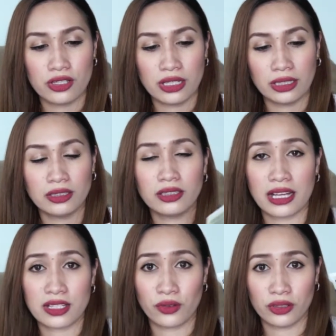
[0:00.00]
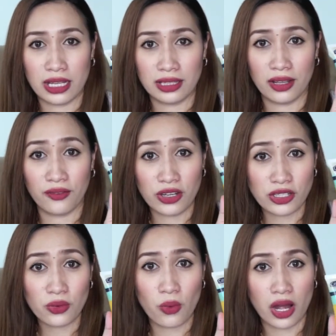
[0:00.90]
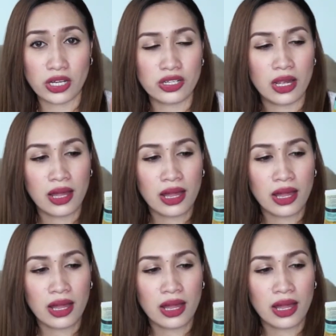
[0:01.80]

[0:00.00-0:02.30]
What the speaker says: Gentle Exfoliating Facial Wash.